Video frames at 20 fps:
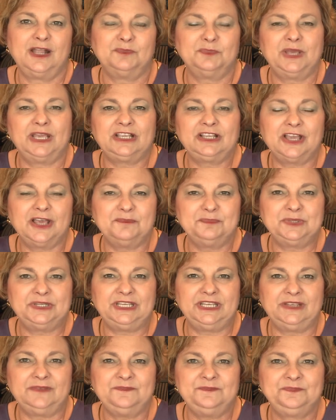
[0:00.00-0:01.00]
My
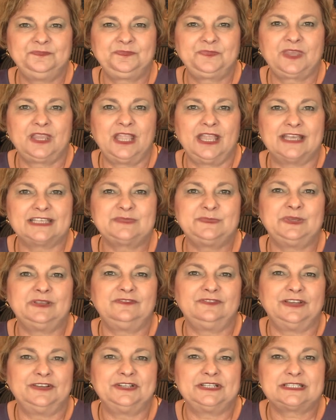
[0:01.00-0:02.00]
company has been
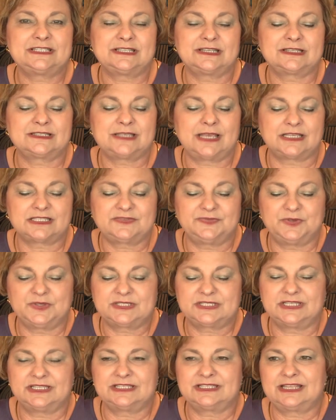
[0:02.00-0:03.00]
very successful
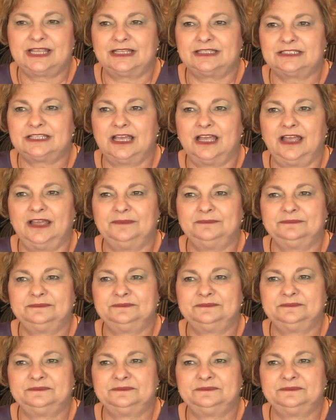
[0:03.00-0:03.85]
since that time.